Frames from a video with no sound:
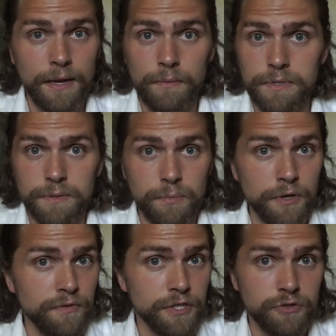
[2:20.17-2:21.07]
It was a
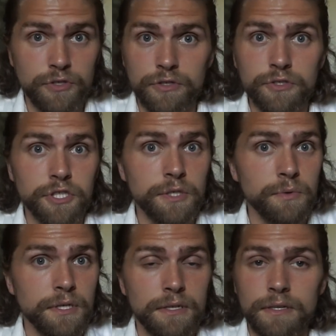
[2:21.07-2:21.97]
perfect trilogy,
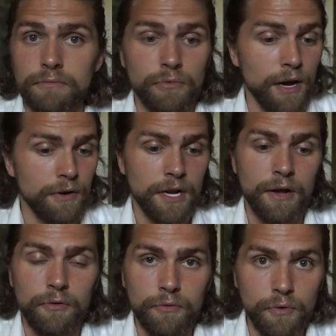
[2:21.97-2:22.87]
would have rounded
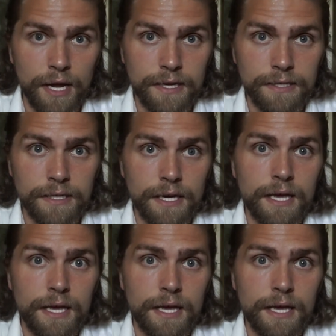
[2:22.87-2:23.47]
out great.